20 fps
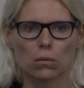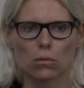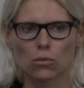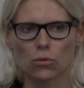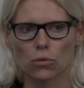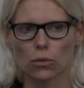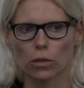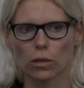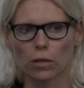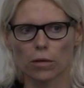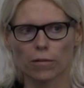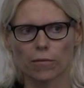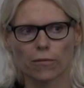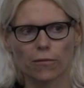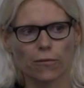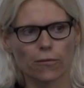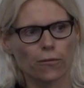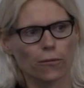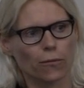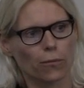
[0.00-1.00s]
sort of
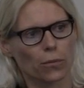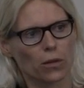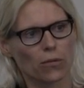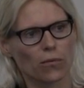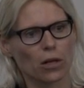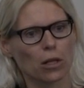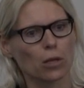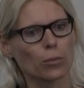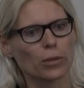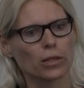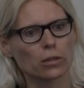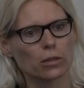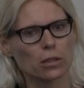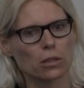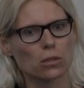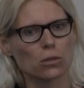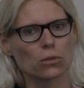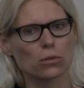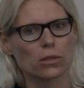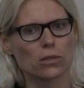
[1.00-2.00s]
developing
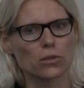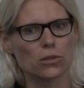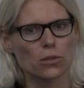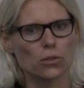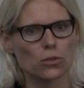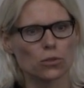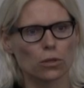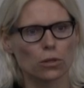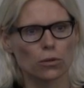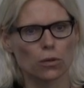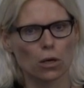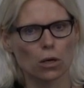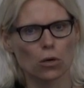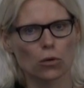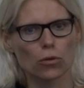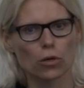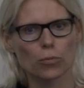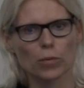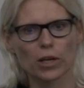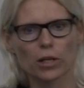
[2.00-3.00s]
this synesthesia,
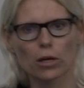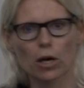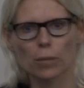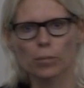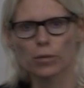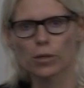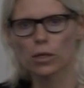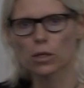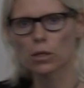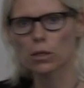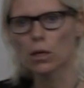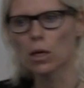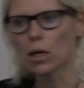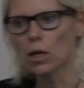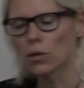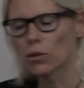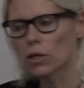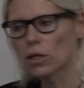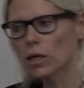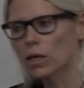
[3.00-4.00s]
though it may not be
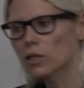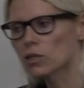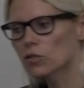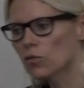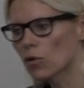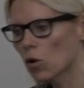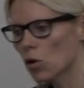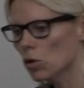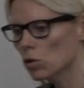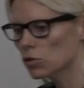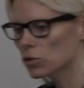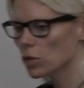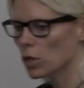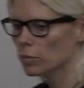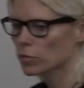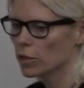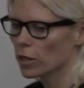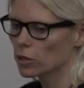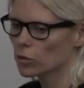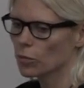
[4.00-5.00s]
the case for all
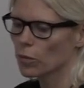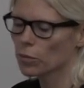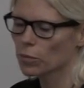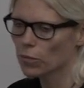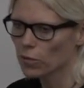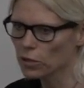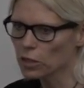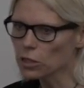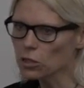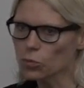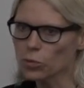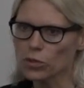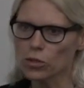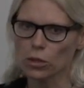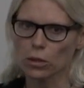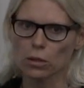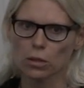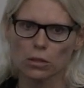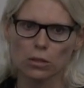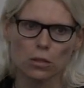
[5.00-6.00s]
subjects. But for this
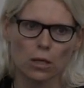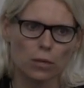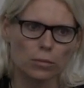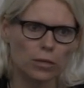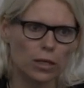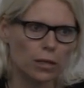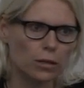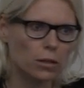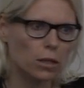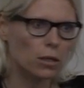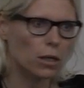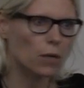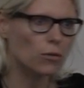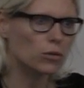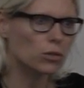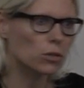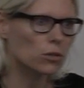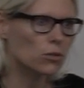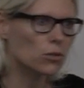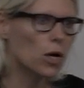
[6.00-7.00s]
particular subject that I
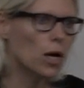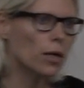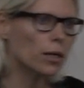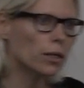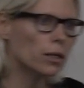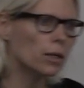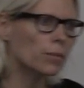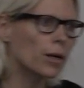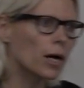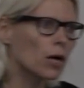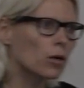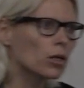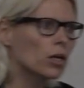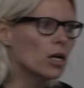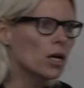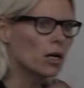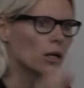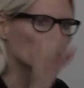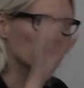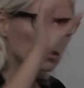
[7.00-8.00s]
was just talking about,
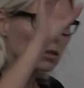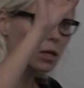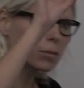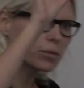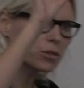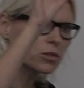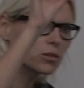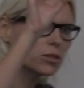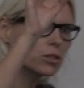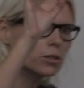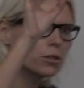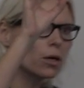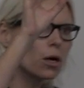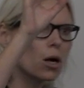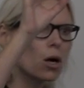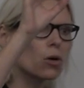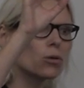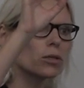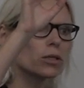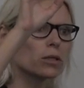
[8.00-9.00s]
the number
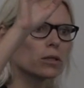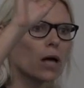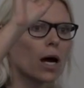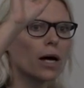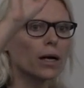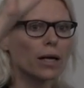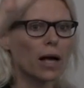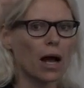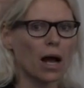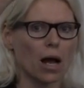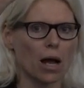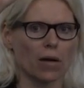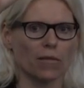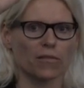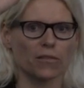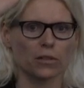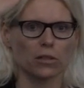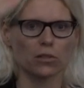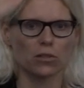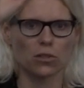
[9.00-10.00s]
0 did not
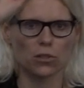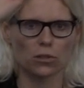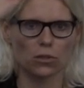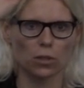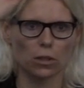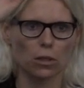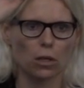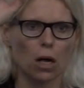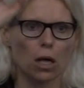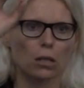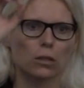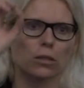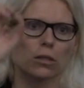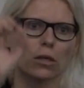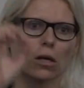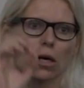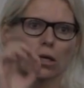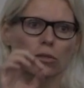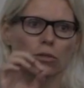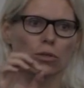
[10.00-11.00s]
have a consistent
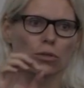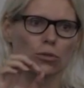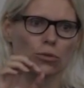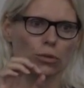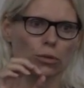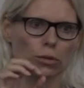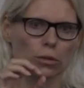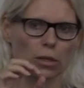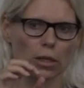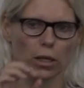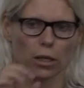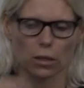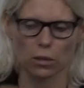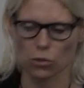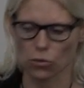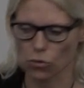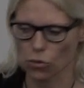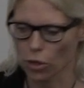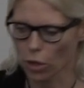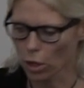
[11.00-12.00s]
color until a certain
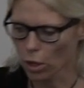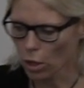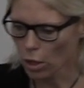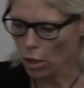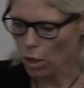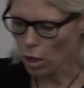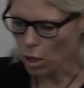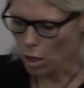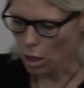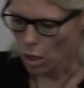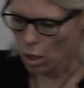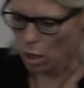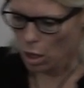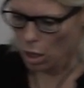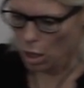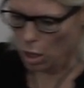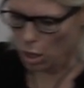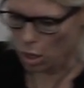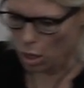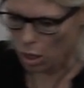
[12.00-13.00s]
age.
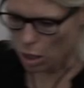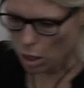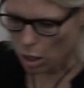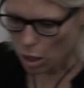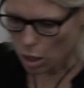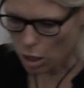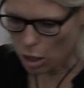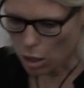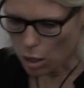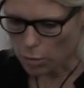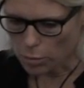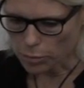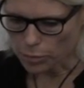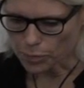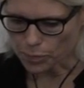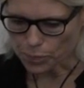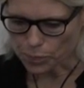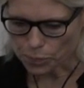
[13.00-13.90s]
As